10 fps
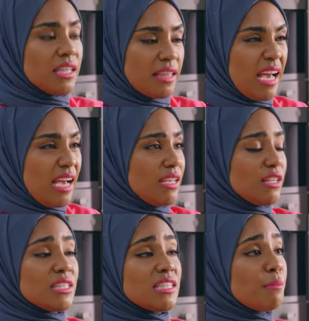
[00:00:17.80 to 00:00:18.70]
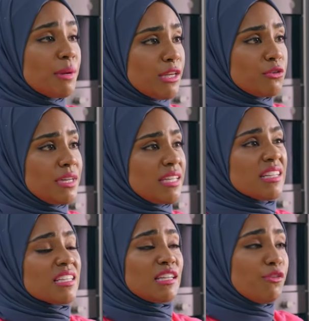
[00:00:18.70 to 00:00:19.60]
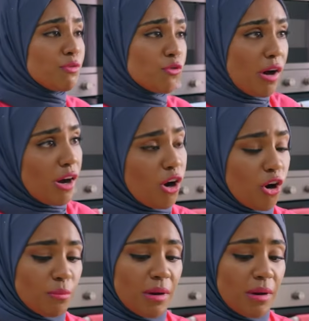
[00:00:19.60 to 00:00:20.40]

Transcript: that simple ingredient stuff we've got at home,